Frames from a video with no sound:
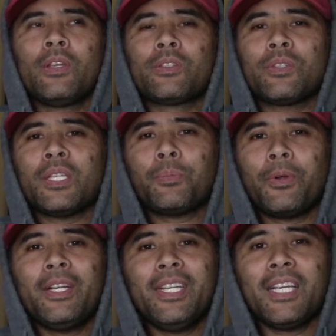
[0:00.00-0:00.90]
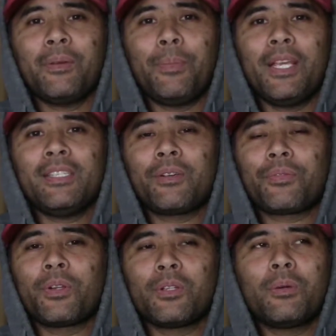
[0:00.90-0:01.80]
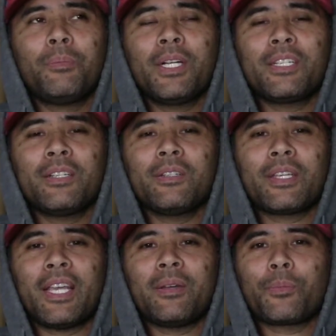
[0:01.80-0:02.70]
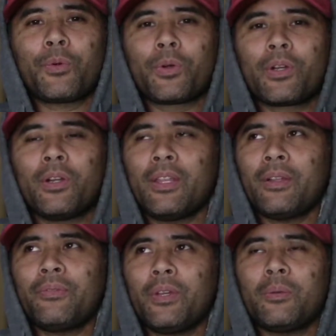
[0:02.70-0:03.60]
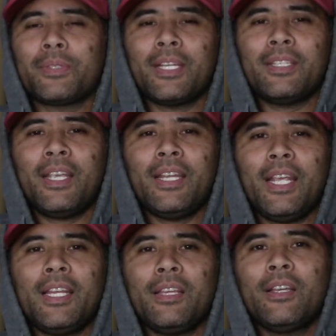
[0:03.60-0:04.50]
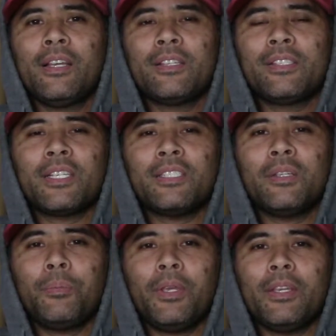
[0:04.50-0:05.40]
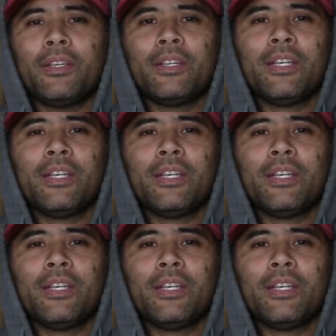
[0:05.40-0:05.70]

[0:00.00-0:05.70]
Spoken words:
So that's pretty dang amazing for a little budget little camcorder that films at 1080 60p.